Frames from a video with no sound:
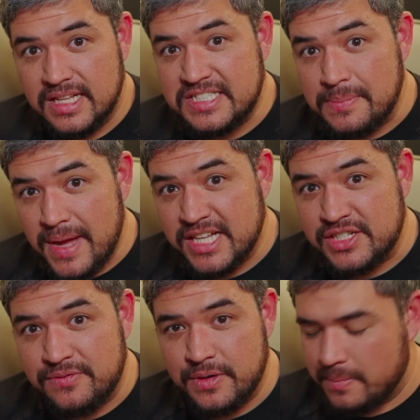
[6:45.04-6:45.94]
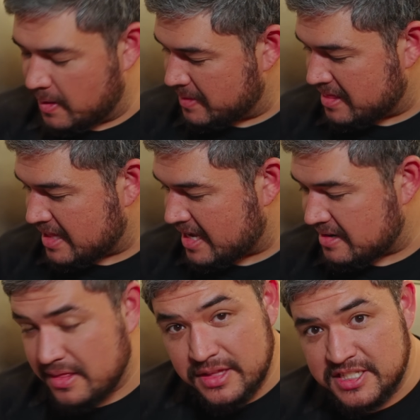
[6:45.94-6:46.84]
Let's imagine for a moment
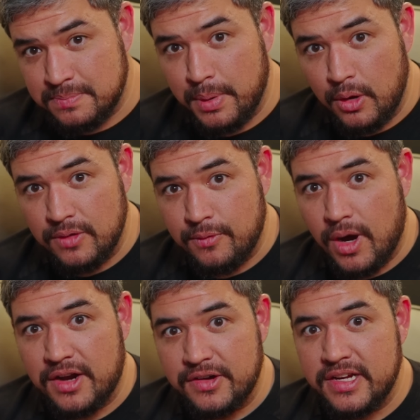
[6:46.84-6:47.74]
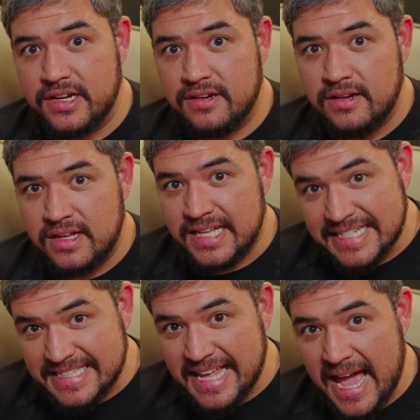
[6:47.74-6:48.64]
that this bowl of water here
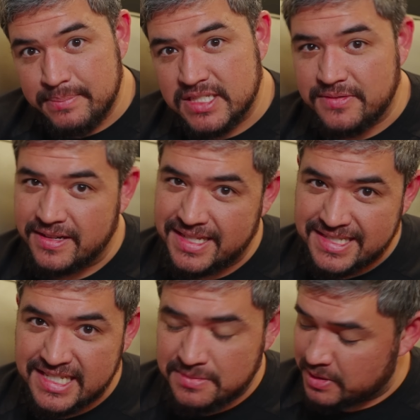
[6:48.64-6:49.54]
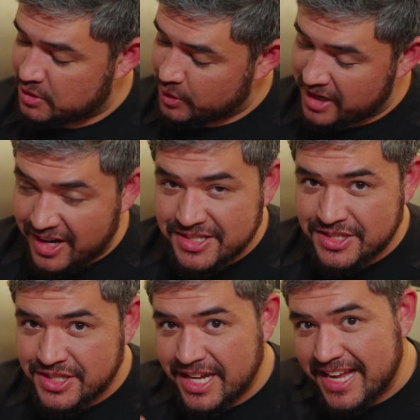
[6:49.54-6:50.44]
is the atmosphere that sits between
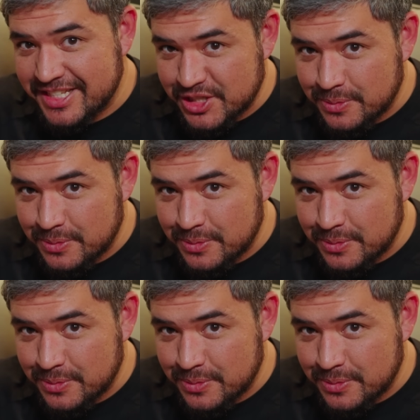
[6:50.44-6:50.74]
us and